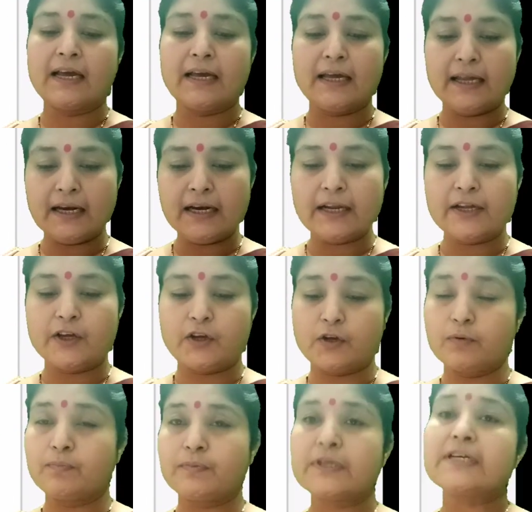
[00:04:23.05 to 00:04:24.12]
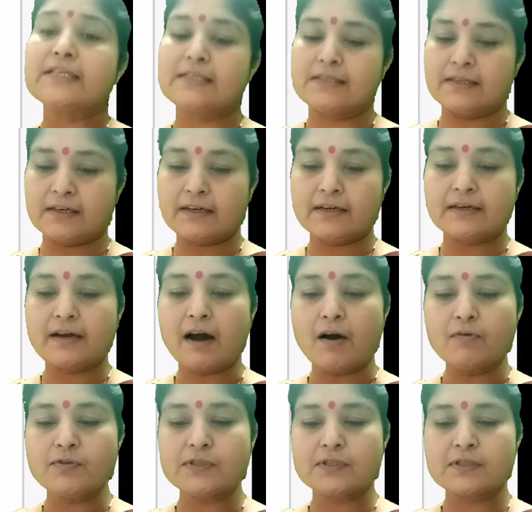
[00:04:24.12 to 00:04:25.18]
ill-equipped circuit
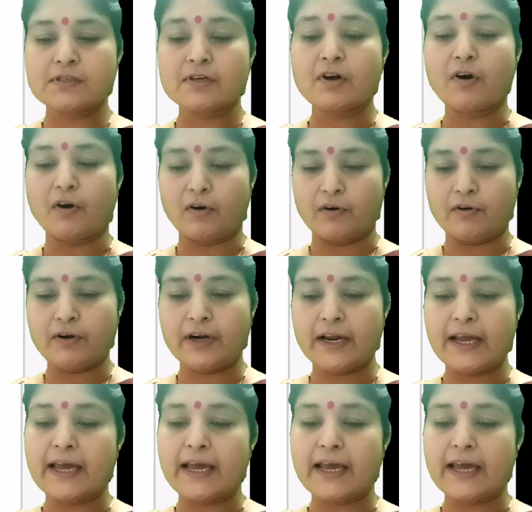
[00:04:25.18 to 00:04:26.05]
house or